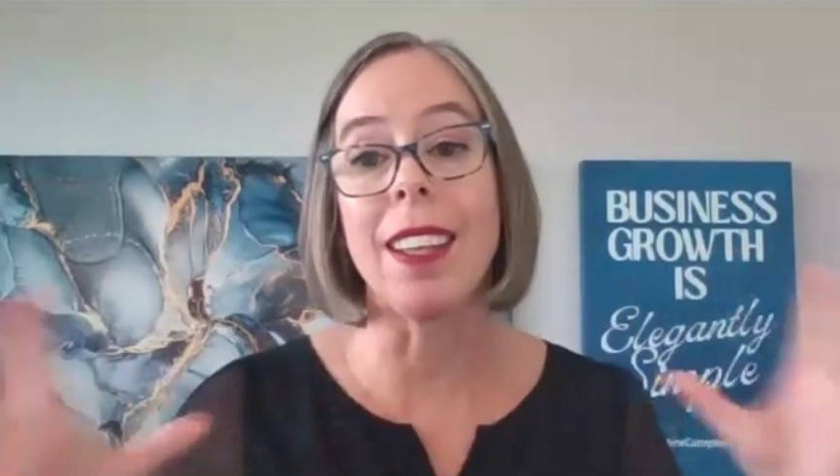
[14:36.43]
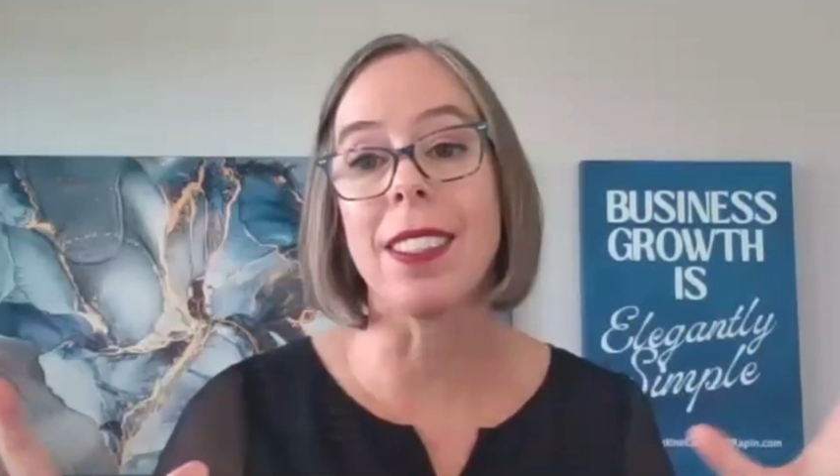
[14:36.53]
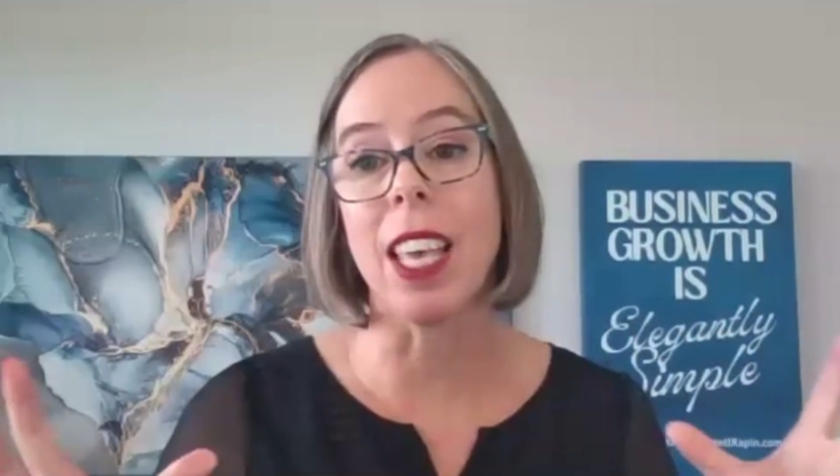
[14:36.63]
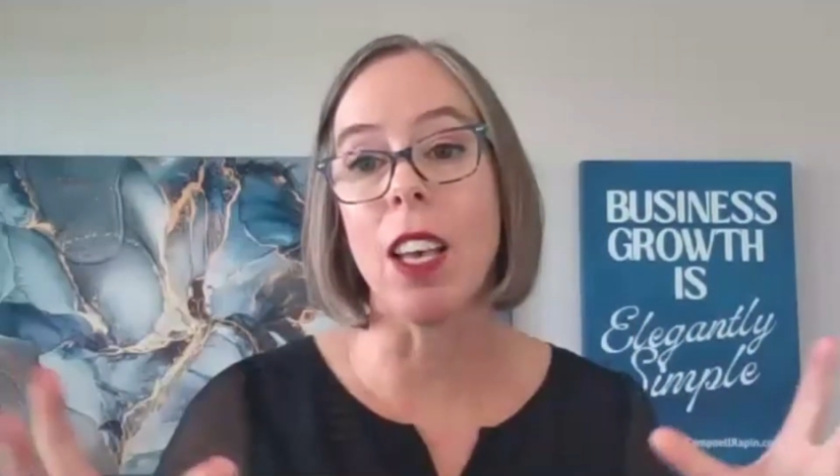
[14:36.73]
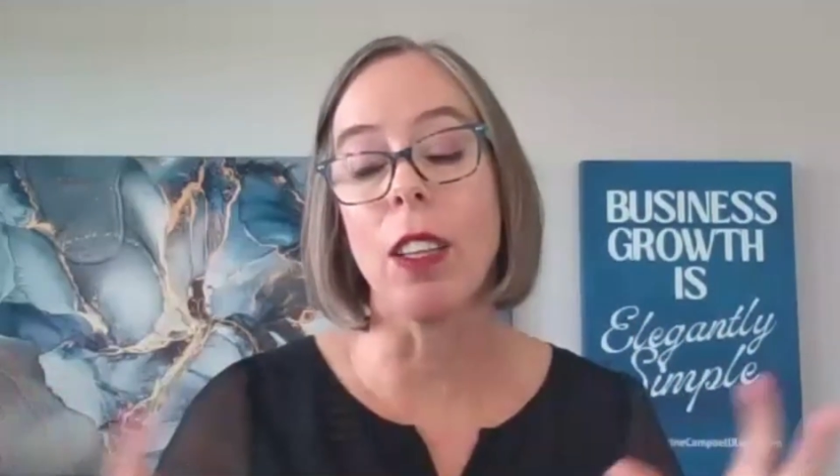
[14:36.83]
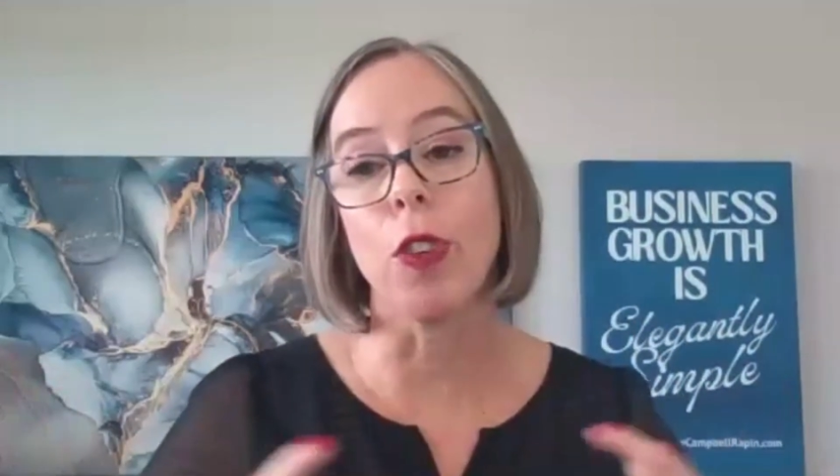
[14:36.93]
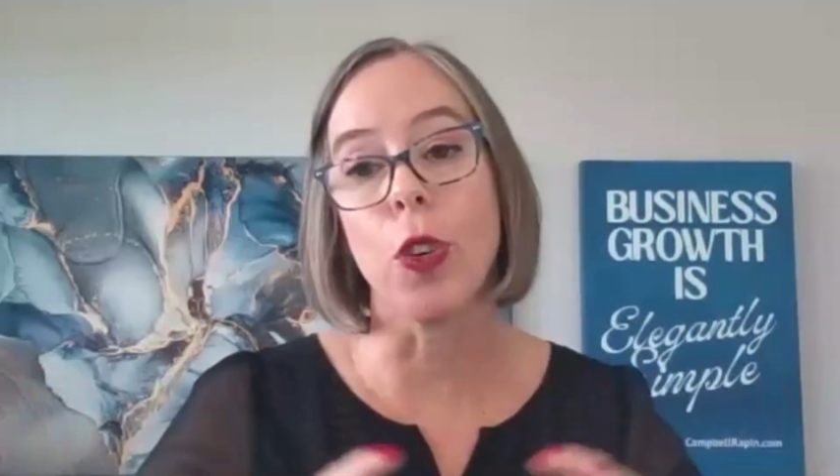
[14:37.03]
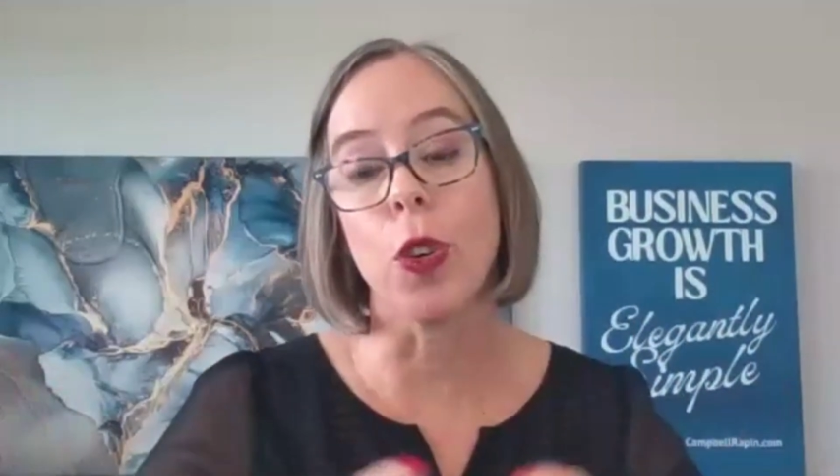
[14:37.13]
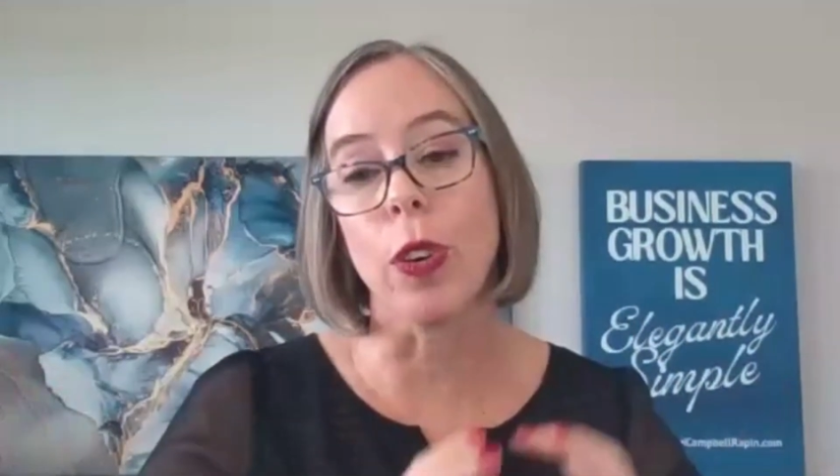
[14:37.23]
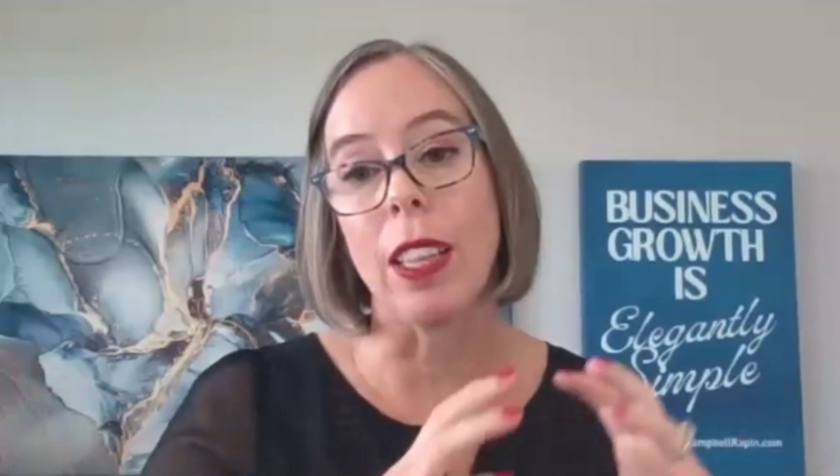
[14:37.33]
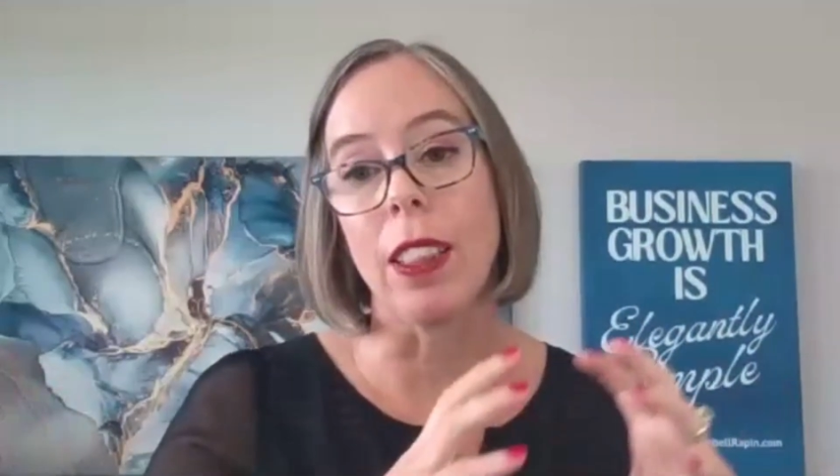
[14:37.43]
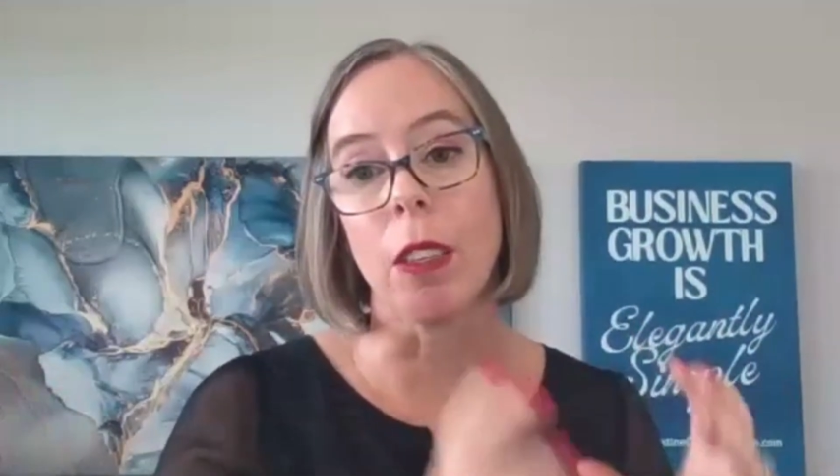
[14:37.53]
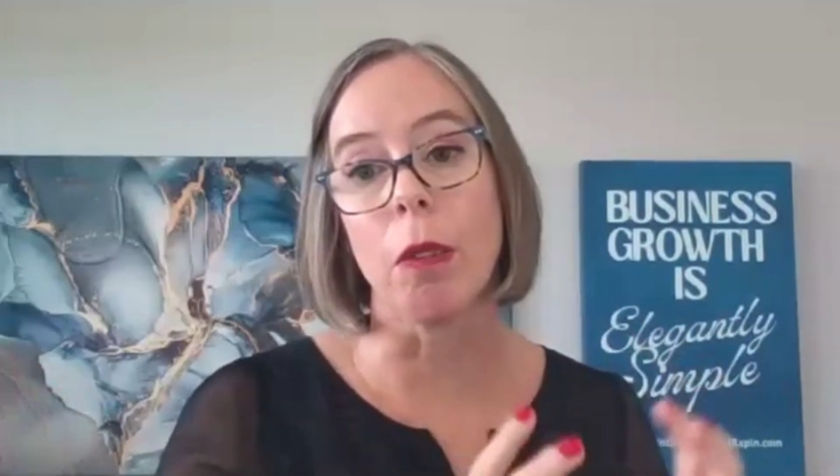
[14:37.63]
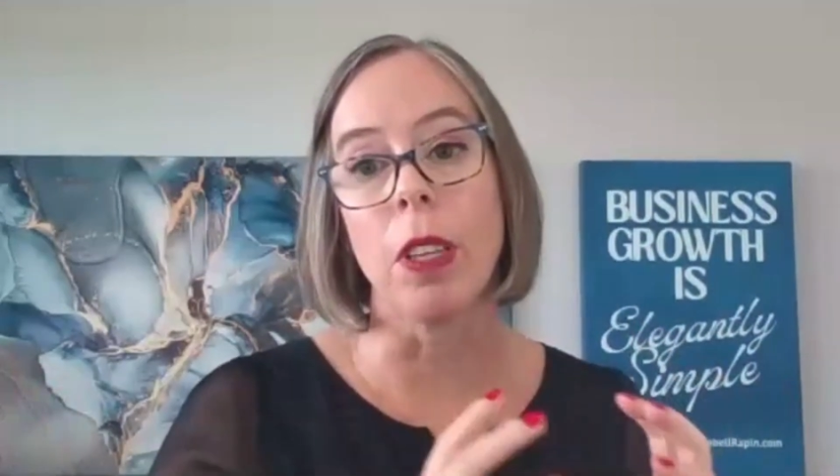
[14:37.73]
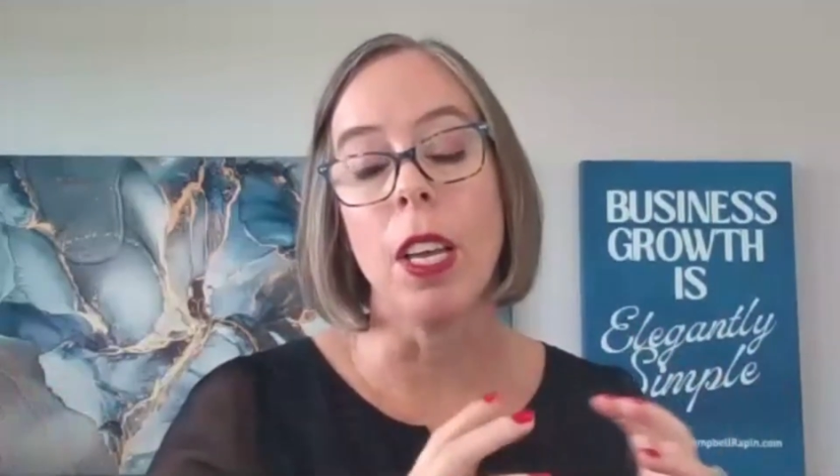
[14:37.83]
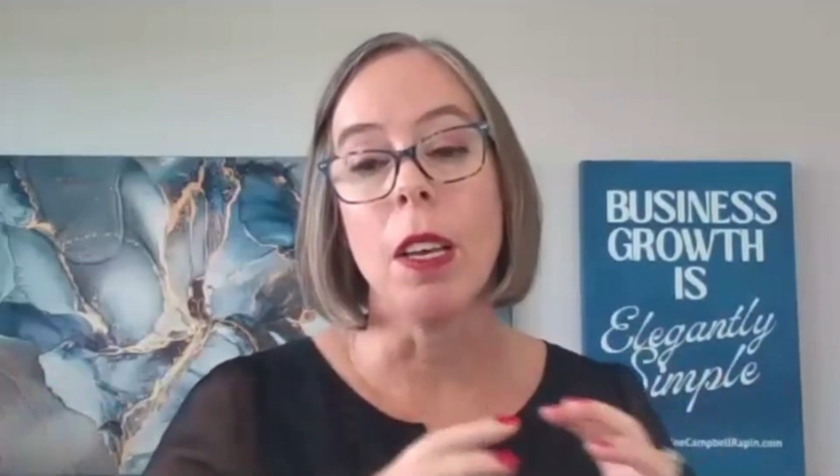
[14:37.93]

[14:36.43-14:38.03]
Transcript: scale if you create little,